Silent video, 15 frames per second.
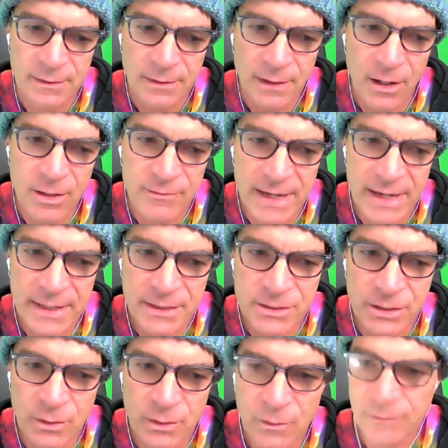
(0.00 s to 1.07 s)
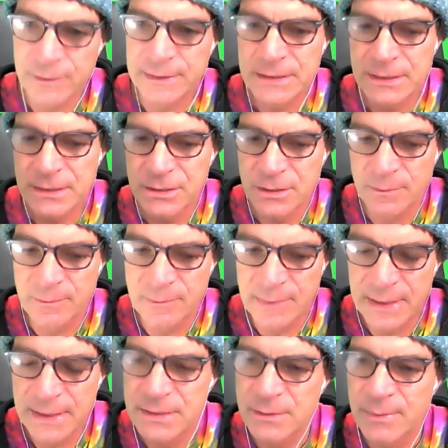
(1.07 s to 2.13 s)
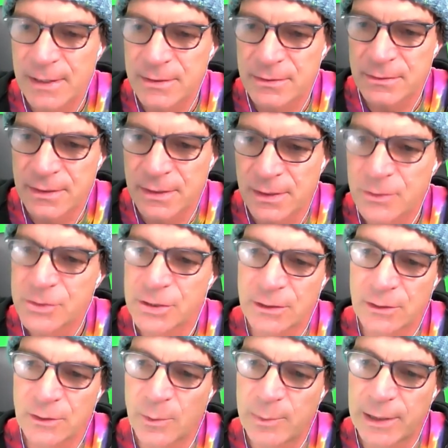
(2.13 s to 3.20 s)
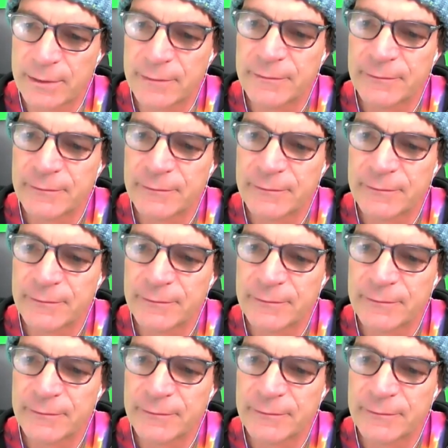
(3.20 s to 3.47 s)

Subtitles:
our advantage and hopefully teach some kids about the ocean a little bit.